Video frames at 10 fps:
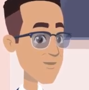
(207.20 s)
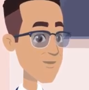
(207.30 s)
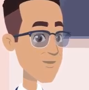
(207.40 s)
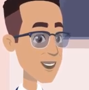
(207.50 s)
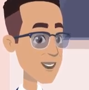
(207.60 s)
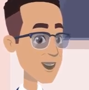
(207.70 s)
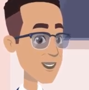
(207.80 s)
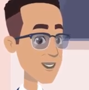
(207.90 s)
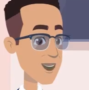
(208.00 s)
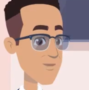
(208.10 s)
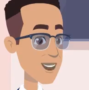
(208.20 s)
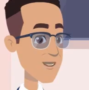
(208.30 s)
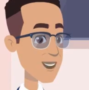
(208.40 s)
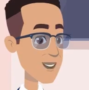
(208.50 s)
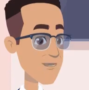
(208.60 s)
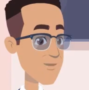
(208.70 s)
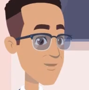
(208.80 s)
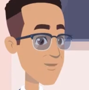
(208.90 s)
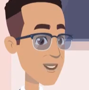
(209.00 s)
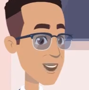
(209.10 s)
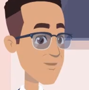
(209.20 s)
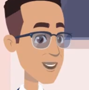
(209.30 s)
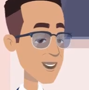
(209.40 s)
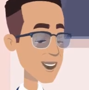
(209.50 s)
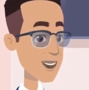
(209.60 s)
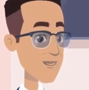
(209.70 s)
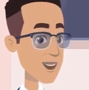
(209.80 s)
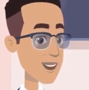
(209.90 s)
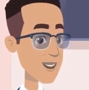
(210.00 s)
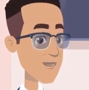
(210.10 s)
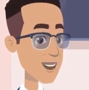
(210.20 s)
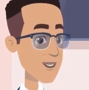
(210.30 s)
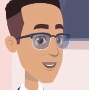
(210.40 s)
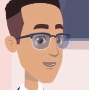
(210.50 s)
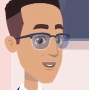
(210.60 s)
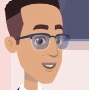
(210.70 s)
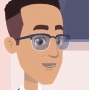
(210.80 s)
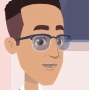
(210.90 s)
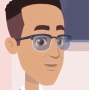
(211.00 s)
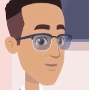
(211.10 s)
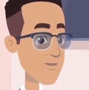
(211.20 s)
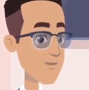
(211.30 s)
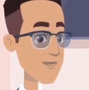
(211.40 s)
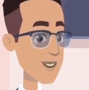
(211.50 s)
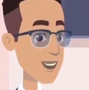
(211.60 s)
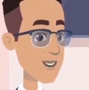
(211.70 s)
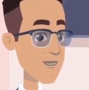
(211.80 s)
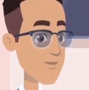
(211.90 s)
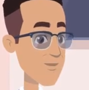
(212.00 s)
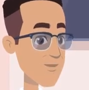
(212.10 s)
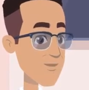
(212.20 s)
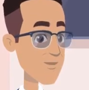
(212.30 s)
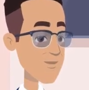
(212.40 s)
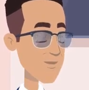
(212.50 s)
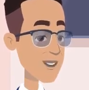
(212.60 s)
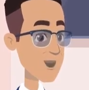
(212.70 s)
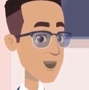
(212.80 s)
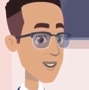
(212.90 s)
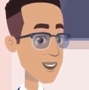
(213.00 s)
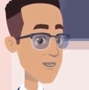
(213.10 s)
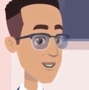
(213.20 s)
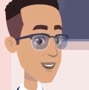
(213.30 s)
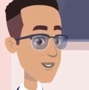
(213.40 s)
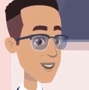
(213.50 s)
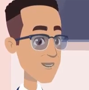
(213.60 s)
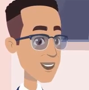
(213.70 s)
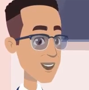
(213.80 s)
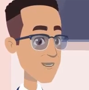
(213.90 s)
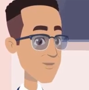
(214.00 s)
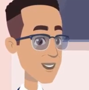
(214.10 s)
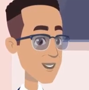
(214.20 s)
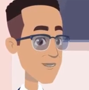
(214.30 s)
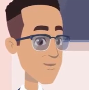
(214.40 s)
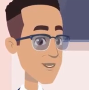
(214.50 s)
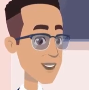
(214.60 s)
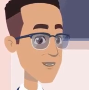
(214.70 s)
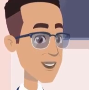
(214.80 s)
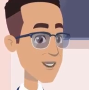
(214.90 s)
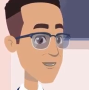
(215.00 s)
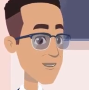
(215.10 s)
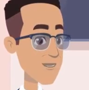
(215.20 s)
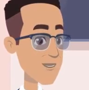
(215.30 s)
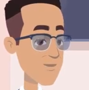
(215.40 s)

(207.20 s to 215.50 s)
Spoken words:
Repeat this process for other 7 frequencies. Voila! Here we have the DFT for our signal.